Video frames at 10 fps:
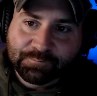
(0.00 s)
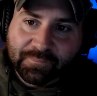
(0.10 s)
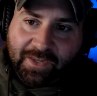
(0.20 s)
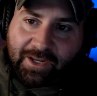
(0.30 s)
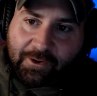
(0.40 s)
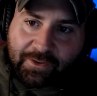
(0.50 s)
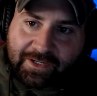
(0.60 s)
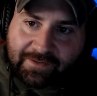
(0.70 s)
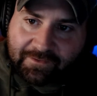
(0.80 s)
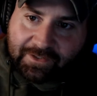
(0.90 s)
They
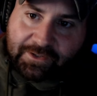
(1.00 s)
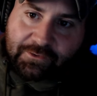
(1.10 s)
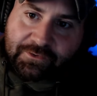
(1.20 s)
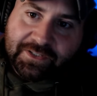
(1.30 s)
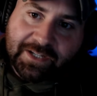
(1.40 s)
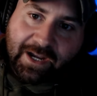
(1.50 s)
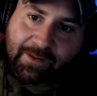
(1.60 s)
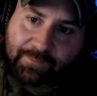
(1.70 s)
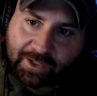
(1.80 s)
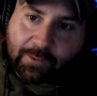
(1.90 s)
definitely used,
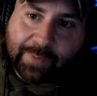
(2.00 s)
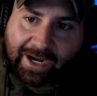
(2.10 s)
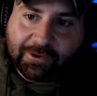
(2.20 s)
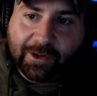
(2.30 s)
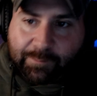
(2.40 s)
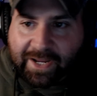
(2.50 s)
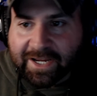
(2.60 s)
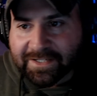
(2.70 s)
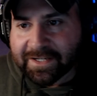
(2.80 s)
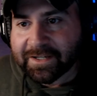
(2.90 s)
background
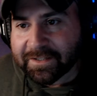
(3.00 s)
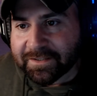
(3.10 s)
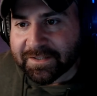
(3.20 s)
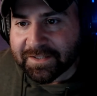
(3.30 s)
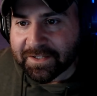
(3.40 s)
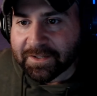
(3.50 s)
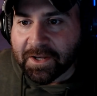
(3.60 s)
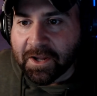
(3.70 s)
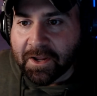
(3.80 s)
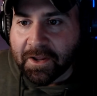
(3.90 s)
paintings and,
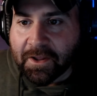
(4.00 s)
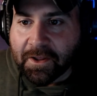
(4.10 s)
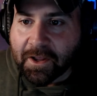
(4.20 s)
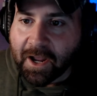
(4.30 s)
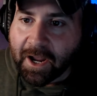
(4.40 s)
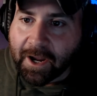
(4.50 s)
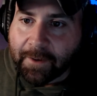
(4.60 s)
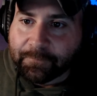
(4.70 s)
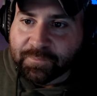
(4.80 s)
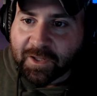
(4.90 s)

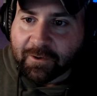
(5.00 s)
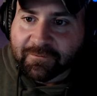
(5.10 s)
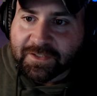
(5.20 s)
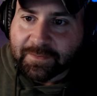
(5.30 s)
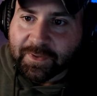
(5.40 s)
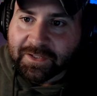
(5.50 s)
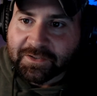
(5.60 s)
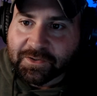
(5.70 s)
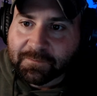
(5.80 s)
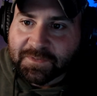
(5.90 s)
for some of the
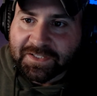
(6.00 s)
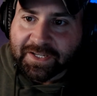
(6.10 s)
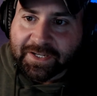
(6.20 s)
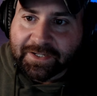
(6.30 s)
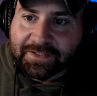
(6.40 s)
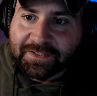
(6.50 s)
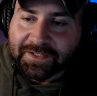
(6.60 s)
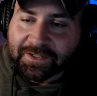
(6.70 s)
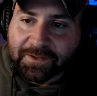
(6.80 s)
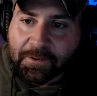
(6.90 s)
scenes.
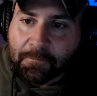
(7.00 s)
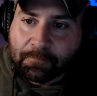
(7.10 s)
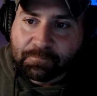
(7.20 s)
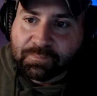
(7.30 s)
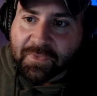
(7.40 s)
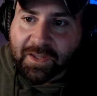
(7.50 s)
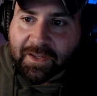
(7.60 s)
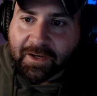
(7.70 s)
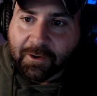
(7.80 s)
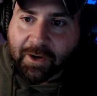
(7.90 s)
And,
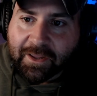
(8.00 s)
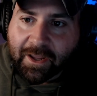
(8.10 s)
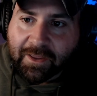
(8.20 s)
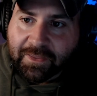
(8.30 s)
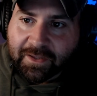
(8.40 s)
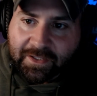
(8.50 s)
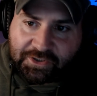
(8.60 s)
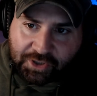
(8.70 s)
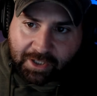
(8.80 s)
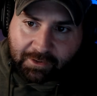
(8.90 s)
I think they
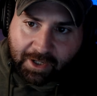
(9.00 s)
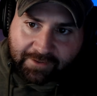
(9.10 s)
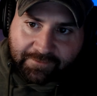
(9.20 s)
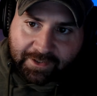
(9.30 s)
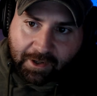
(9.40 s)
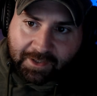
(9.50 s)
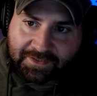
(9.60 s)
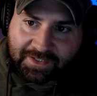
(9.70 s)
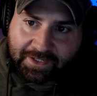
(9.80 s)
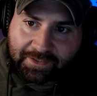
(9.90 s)
shot a lot of it on
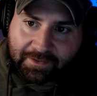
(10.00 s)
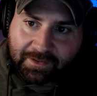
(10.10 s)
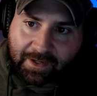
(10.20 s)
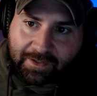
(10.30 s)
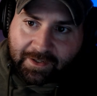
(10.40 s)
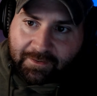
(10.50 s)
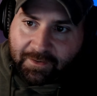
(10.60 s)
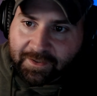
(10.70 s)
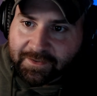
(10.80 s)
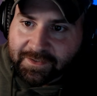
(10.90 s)
site in England.